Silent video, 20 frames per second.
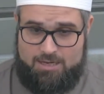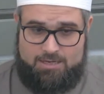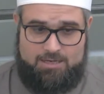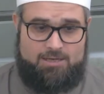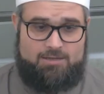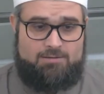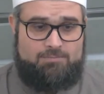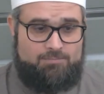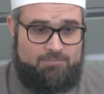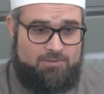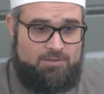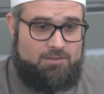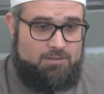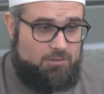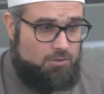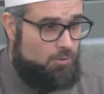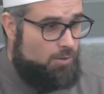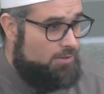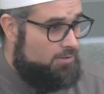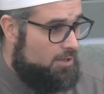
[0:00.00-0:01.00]
khair,
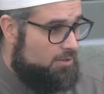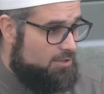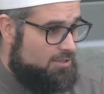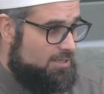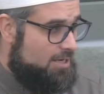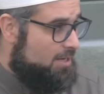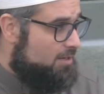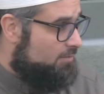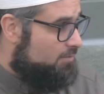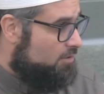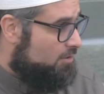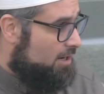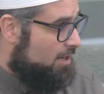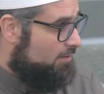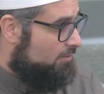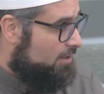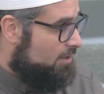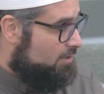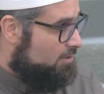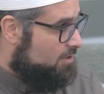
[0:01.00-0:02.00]
go on the other side of the
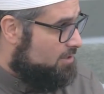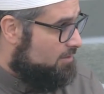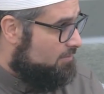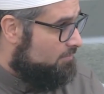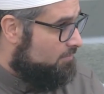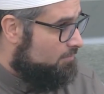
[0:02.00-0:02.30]
rails.